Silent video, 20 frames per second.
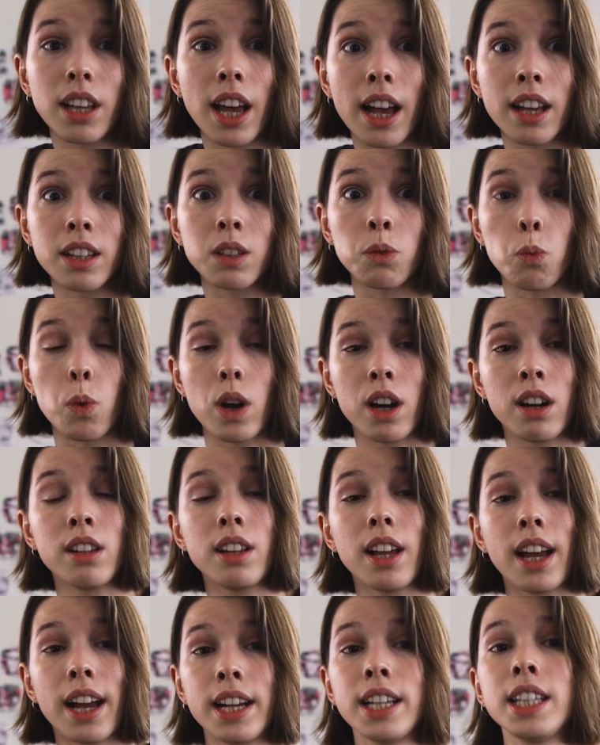as well
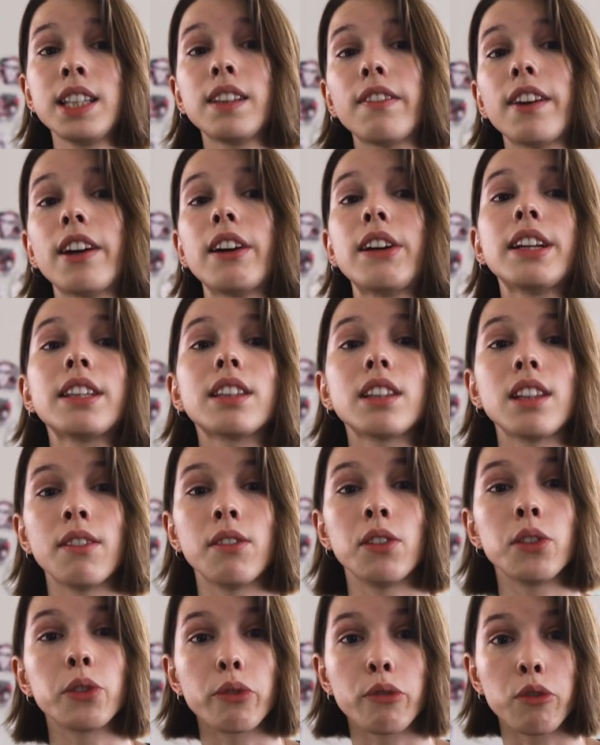as various
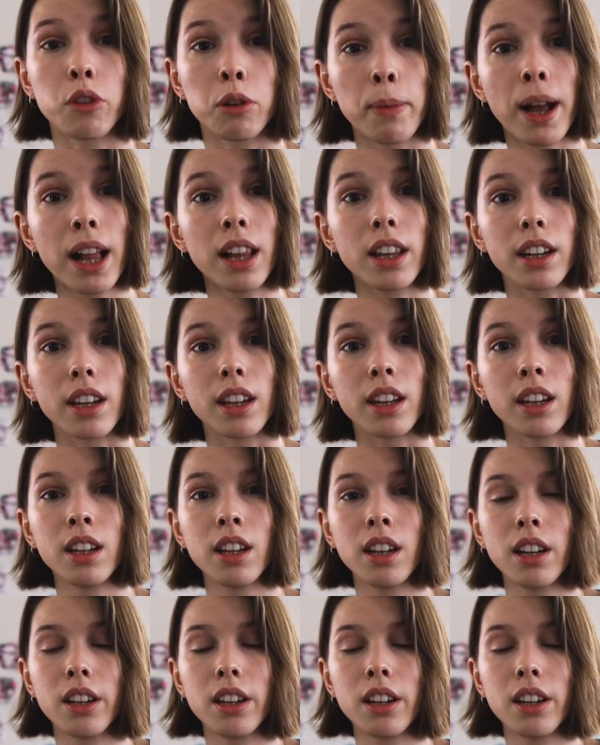levels of formality.